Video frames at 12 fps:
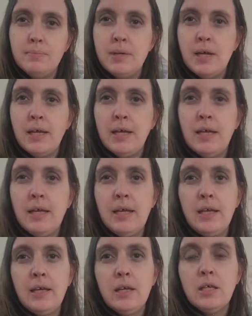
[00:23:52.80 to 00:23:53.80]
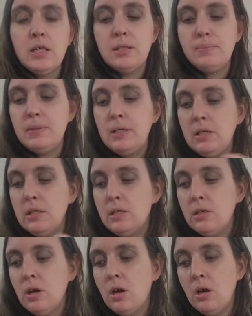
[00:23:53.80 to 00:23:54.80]
Nanking has
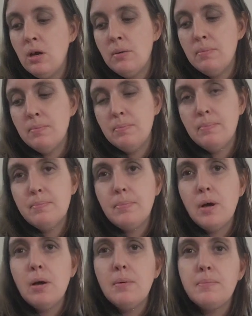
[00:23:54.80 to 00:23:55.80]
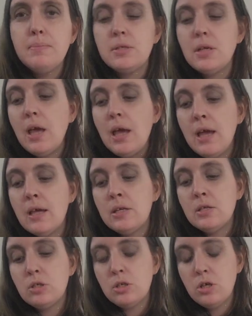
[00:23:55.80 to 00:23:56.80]
been bombed,
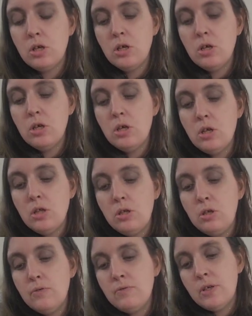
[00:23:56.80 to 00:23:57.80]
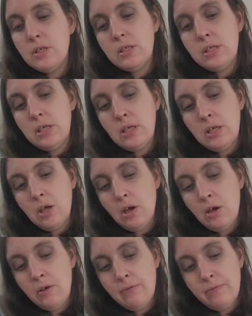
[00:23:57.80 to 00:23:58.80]
and the University
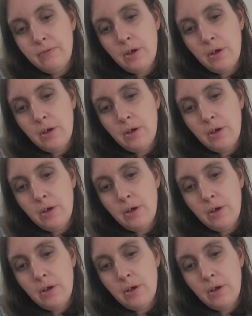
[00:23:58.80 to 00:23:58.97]
of